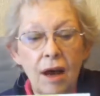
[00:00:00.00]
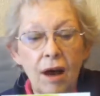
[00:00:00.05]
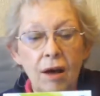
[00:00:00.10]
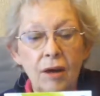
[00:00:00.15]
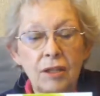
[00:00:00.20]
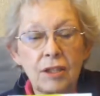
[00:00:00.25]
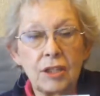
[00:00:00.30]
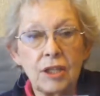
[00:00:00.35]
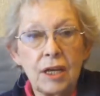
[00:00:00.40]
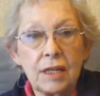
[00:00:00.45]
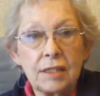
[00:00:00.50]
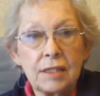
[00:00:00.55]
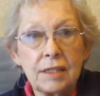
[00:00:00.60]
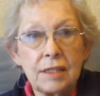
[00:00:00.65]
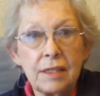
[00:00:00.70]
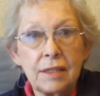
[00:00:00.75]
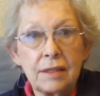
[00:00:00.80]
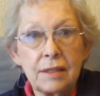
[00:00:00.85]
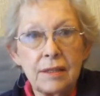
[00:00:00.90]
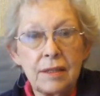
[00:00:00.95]
are just
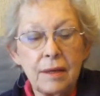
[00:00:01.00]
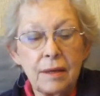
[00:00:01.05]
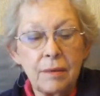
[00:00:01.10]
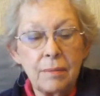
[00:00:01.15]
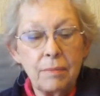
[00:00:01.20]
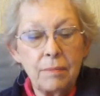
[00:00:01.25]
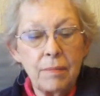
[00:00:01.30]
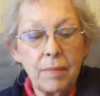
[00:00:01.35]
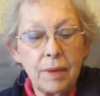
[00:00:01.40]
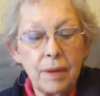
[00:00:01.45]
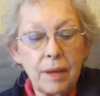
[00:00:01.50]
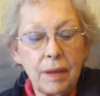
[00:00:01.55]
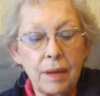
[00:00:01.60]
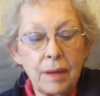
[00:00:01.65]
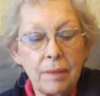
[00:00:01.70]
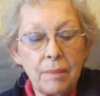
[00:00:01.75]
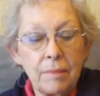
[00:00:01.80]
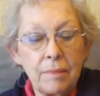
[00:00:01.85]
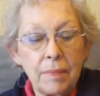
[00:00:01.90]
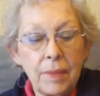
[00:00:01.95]
the
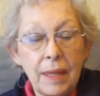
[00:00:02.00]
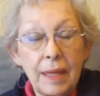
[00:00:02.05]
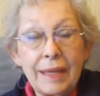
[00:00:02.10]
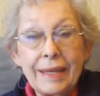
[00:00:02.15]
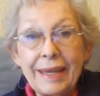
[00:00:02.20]
um,